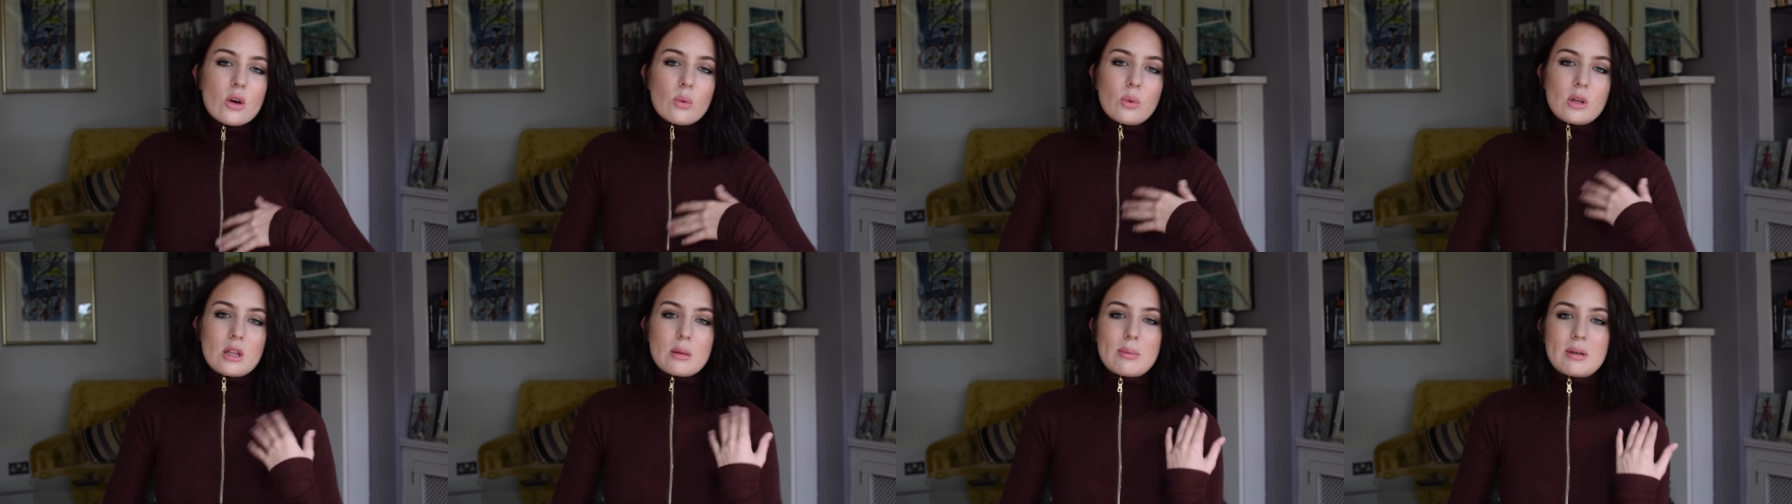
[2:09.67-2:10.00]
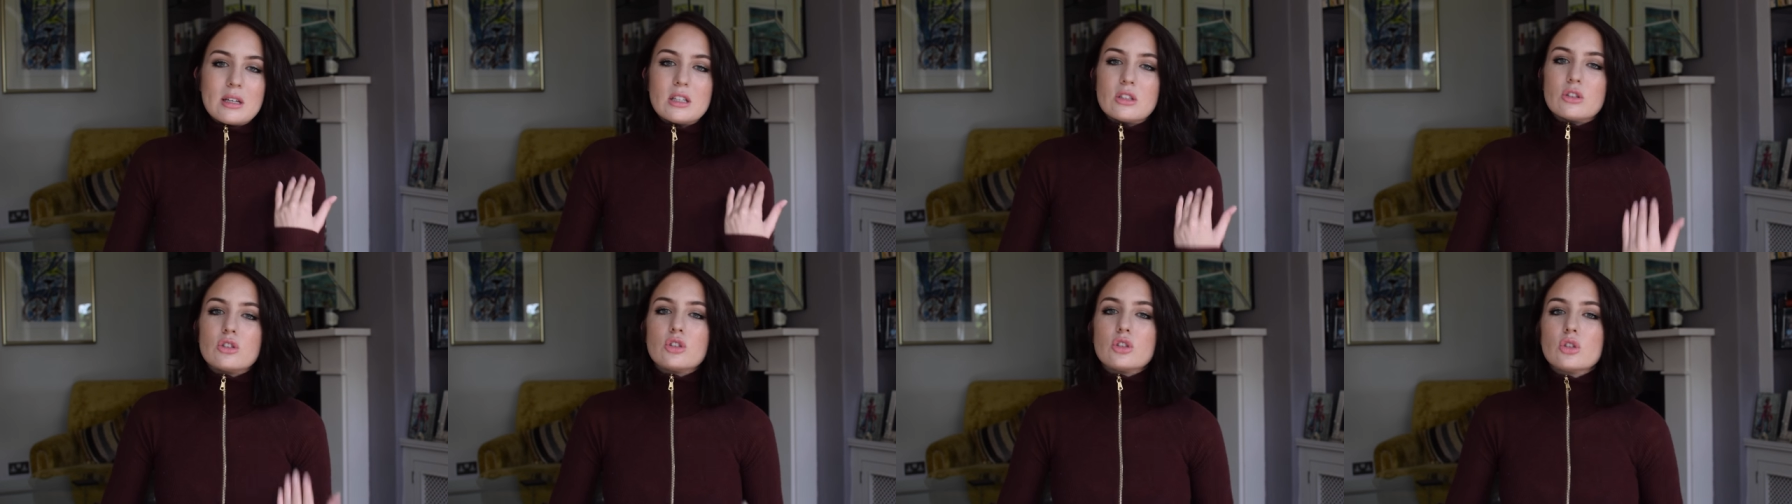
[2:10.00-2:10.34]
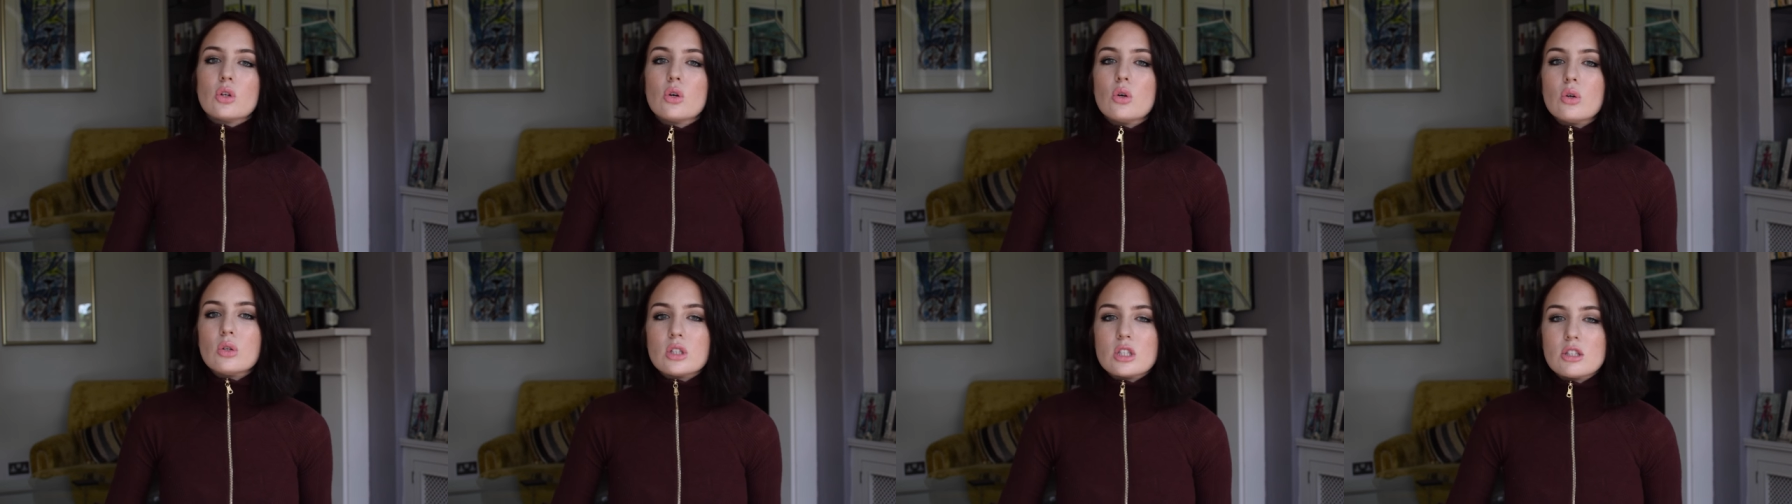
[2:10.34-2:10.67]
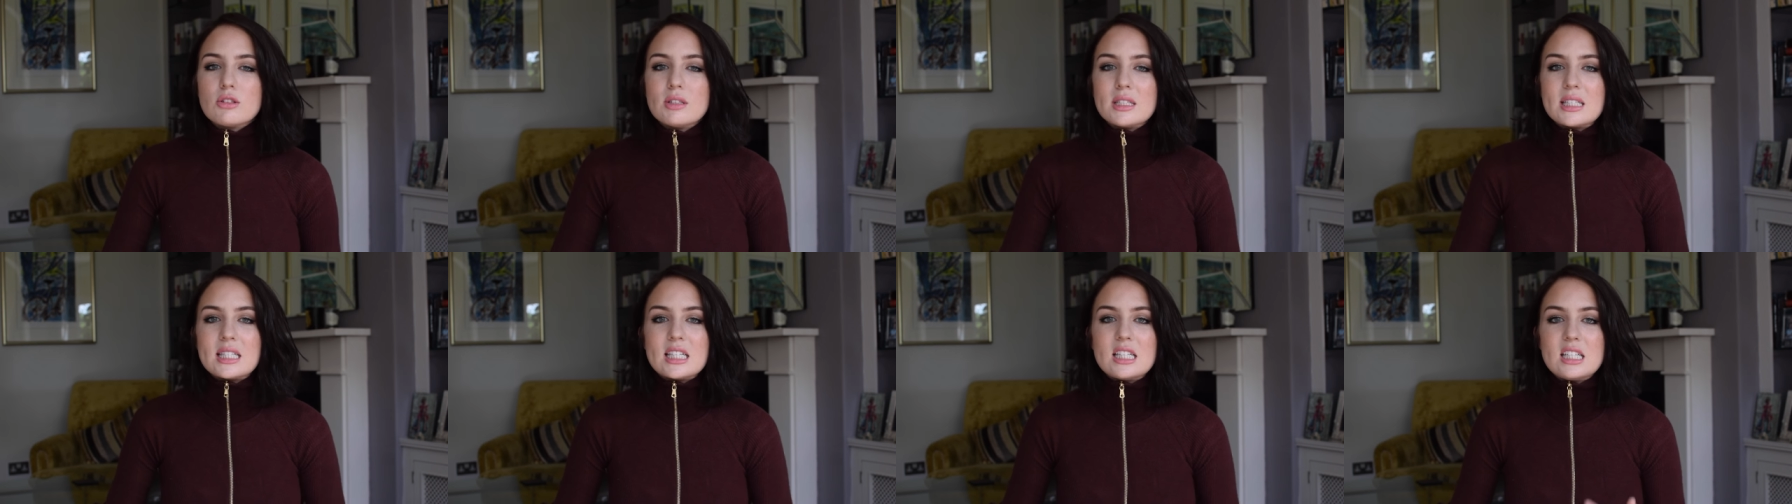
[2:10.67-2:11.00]
with it being
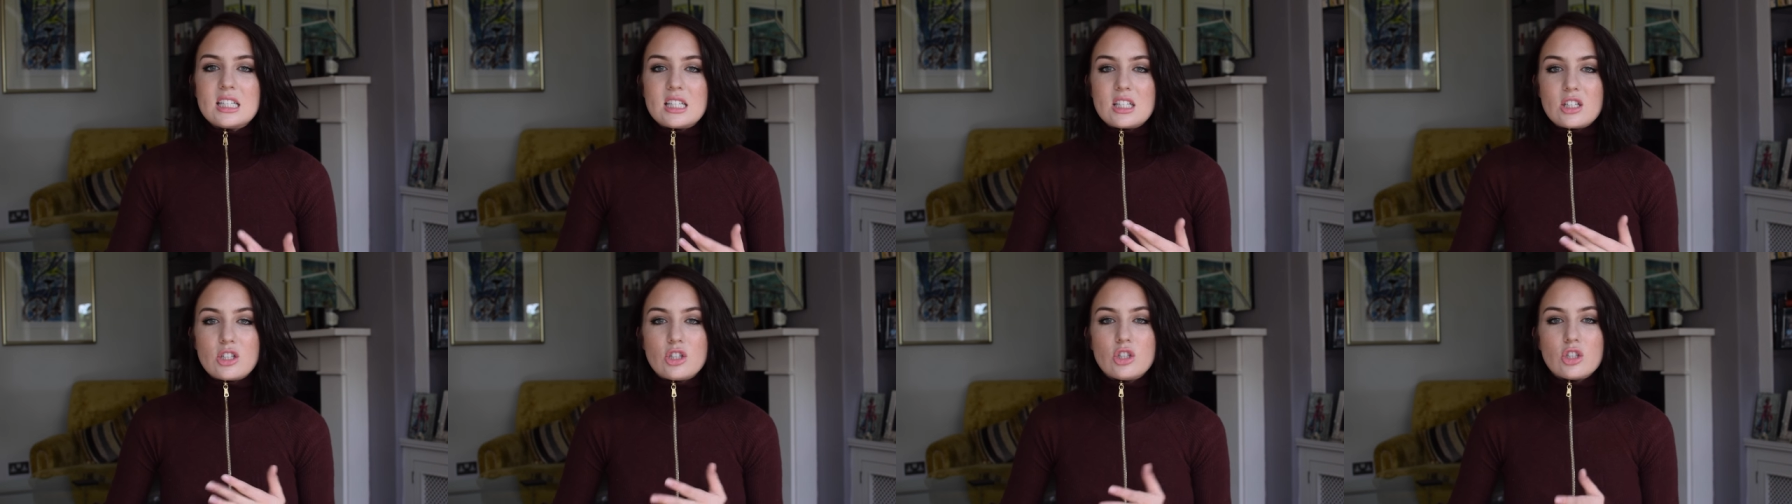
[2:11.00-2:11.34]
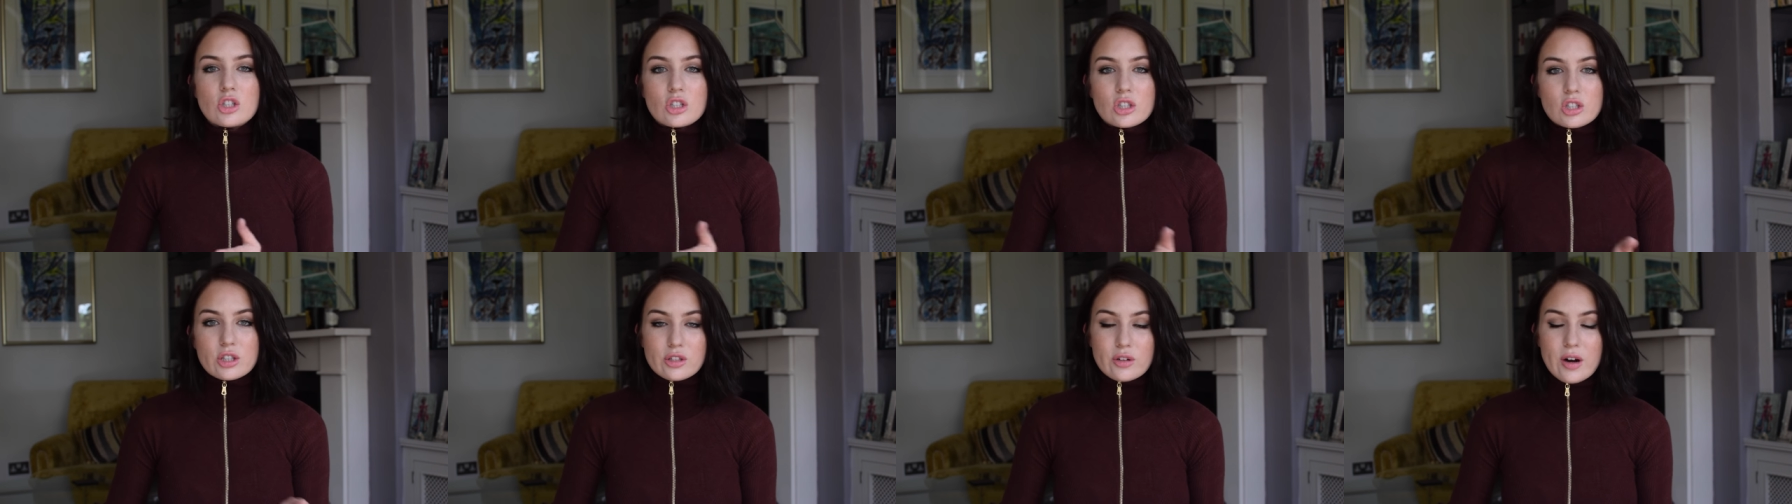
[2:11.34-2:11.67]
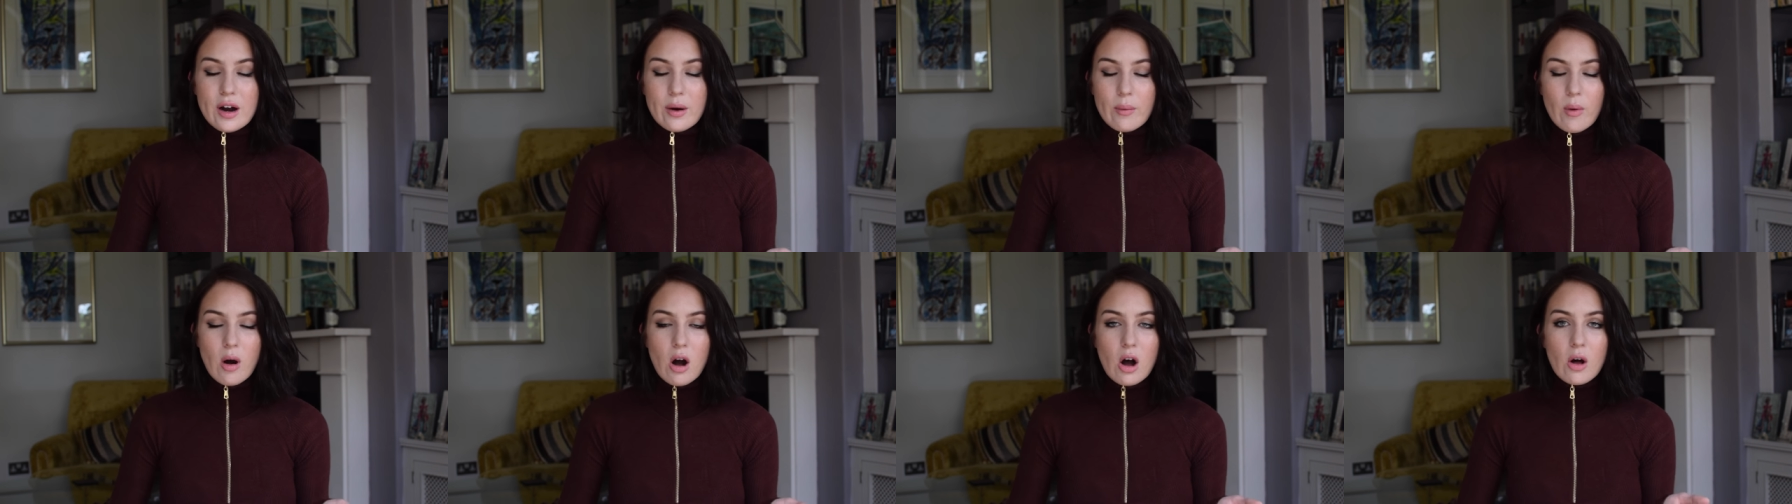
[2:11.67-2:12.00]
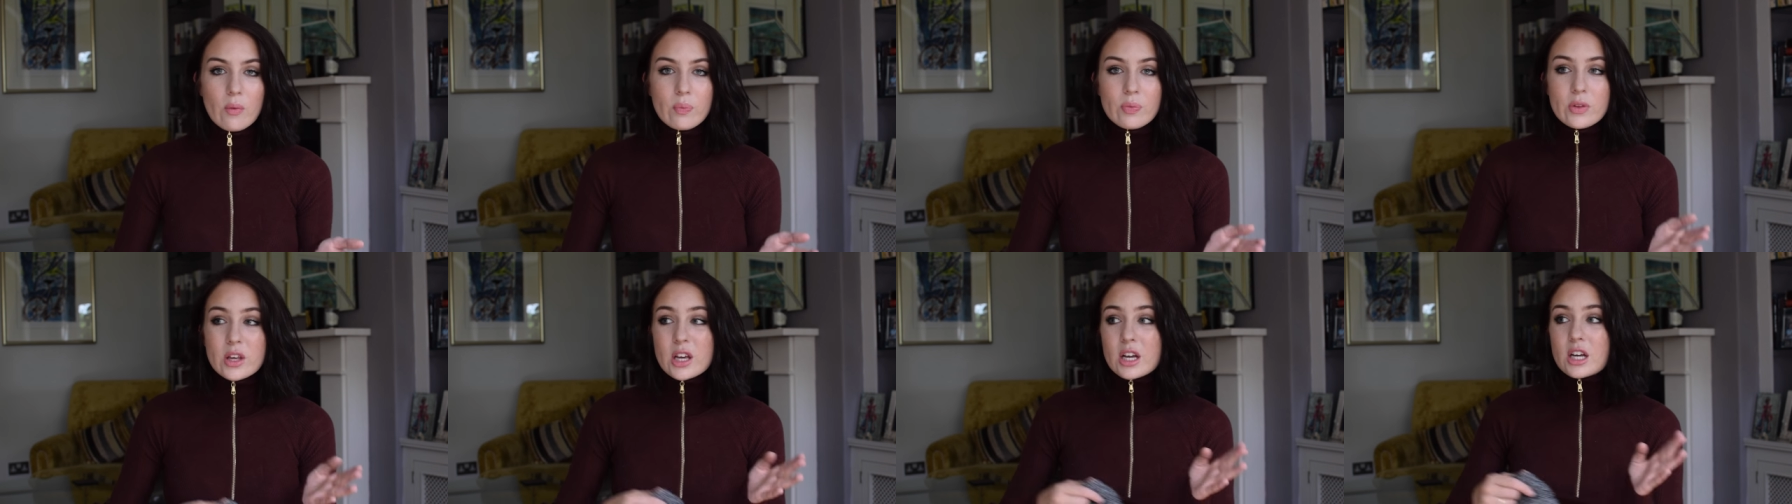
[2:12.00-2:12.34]
shorter it's easy to just throw
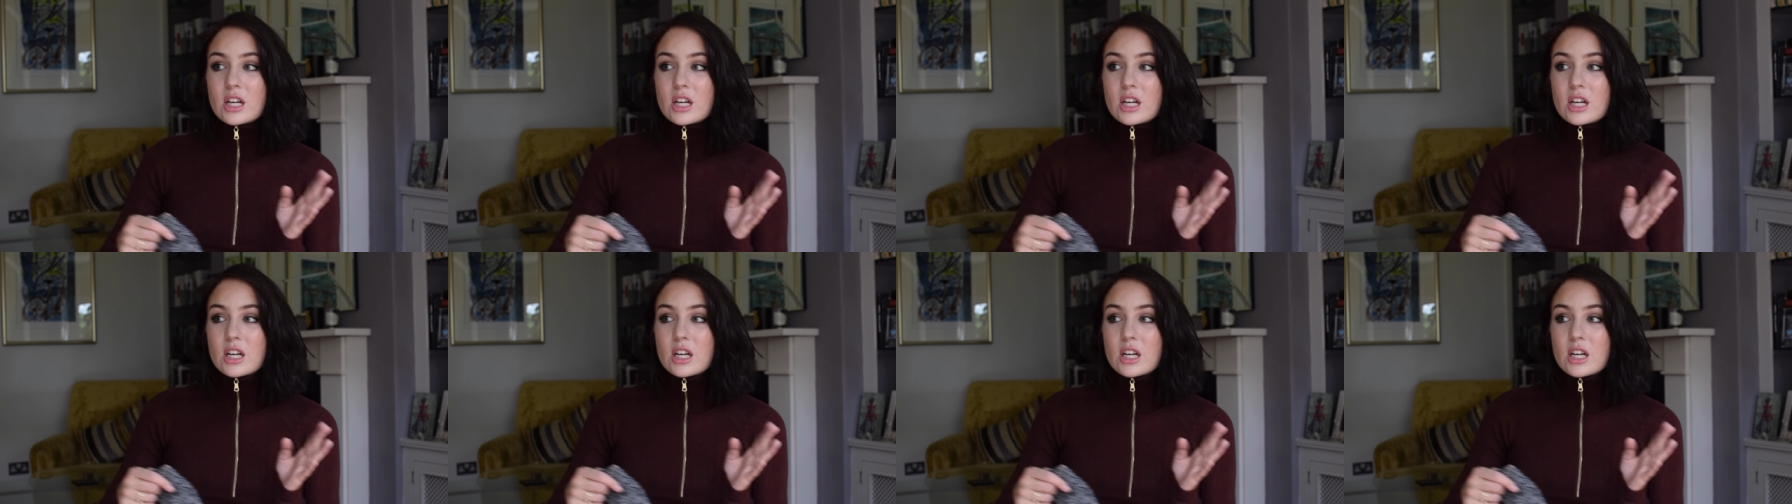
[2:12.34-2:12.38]
on